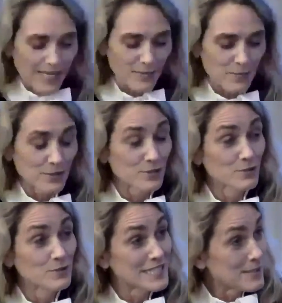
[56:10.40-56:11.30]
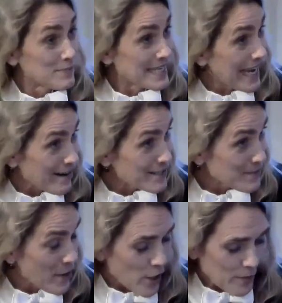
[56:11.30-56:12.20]
a person who deeply cares
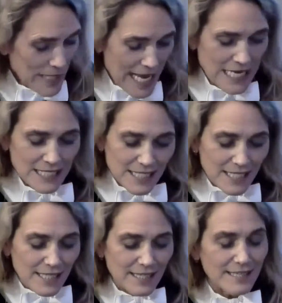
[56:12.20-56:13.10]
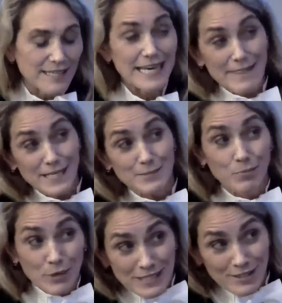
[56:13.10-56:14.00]
about our planet, in this
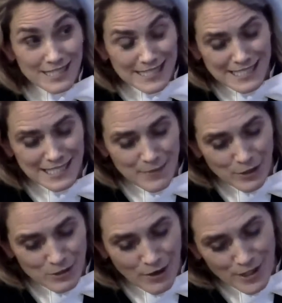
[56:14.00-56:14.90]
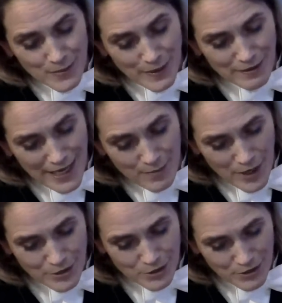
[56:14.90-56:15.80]
brittle system that you talked about at
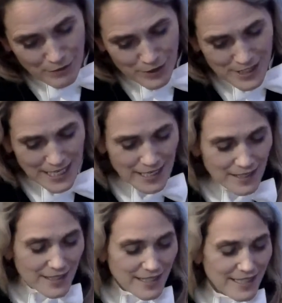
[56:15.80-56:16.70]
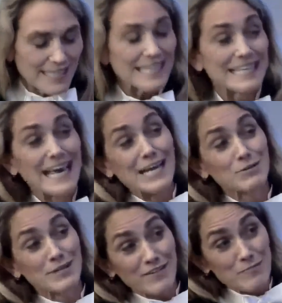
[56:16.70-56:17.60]
Maastricht University, can you
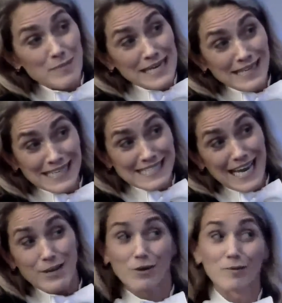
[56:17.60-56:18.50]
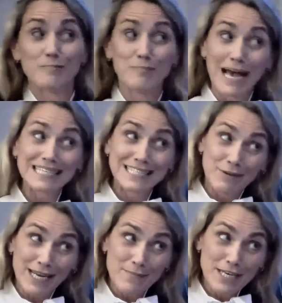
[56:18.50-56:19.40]
give me, let's say, your best
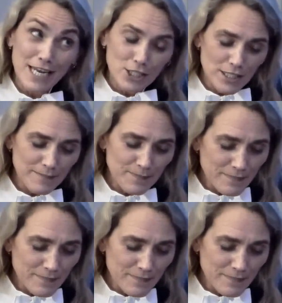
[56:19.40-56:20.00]
recommendation